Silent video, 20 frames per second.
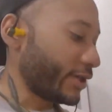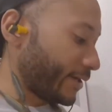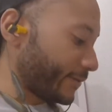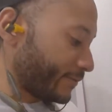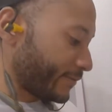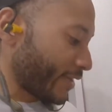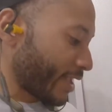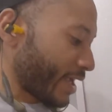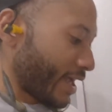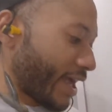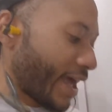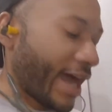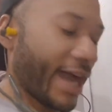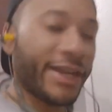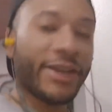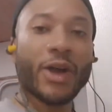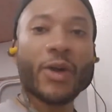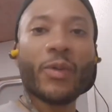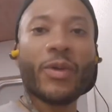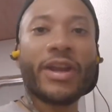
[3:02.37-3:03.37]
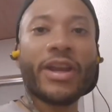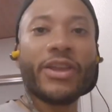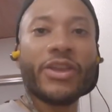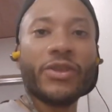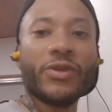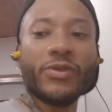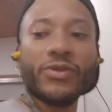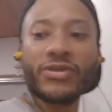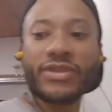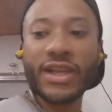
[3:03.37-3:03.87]
it. I don't want to
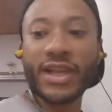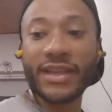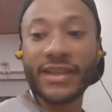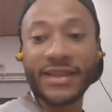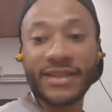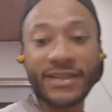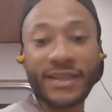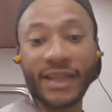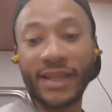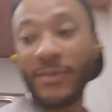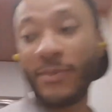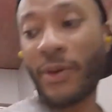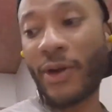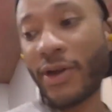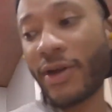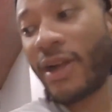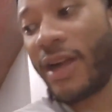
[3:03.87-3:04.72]
use the sticky part